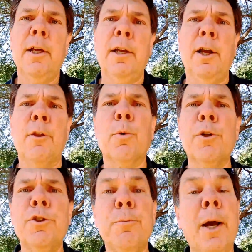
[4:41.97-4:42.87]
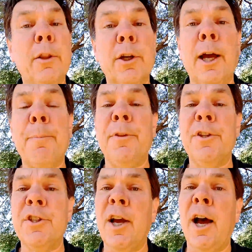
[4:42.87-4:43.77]
In other words, you might look up in
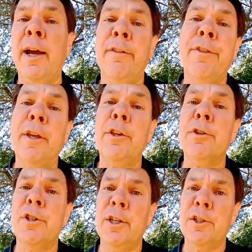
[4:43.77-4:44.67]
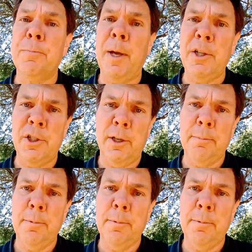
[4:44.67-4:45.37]
the sky and think you see a spaceship.